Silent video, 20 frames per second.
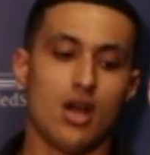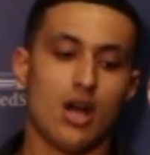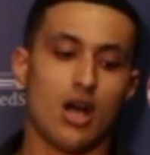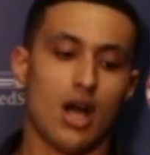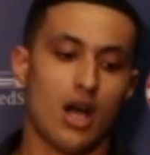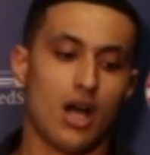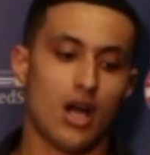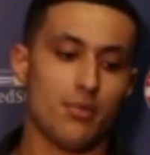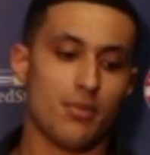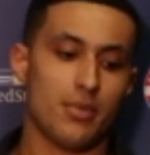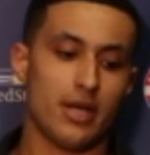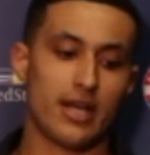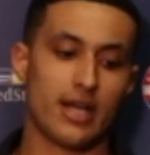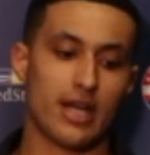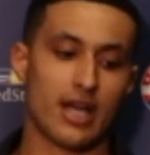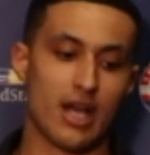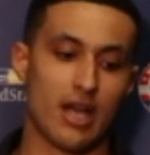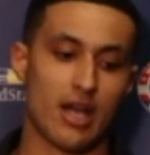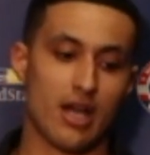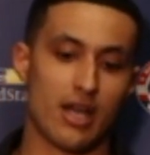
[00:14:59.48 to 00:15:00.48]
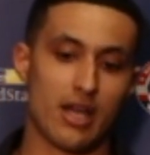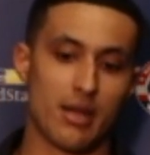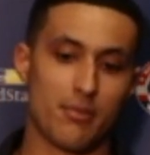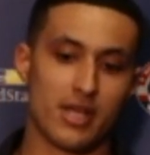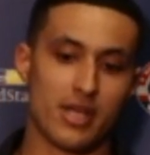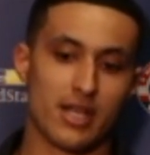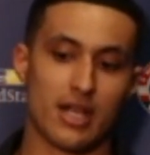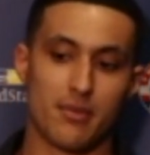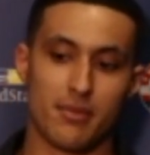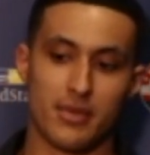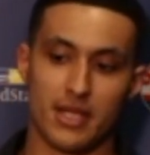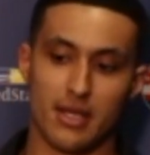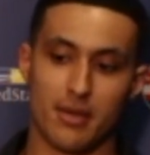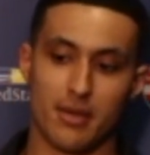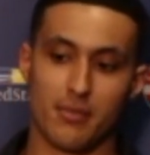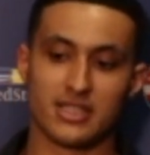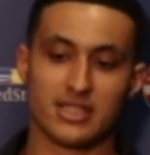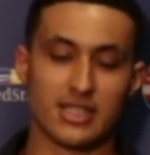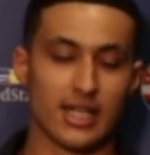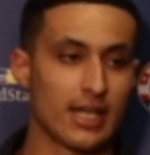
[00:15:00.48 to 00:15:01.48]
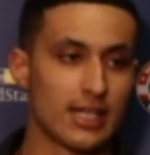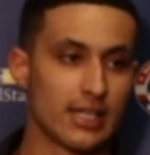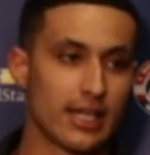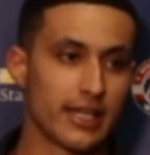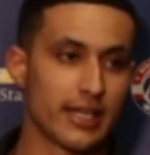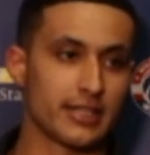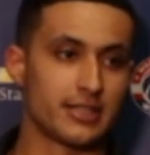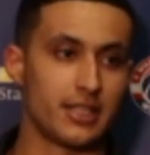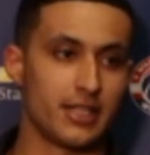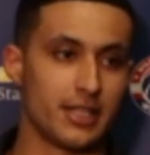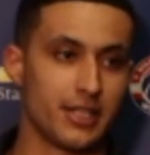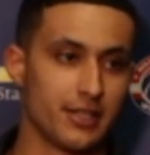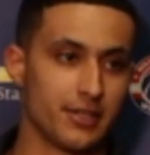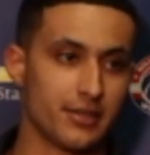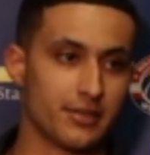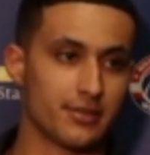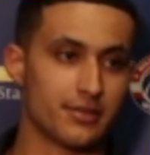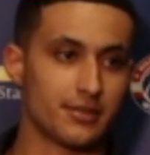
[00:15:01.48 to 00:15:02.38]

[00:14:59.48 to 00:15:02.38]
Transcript: It means I got a legacy here.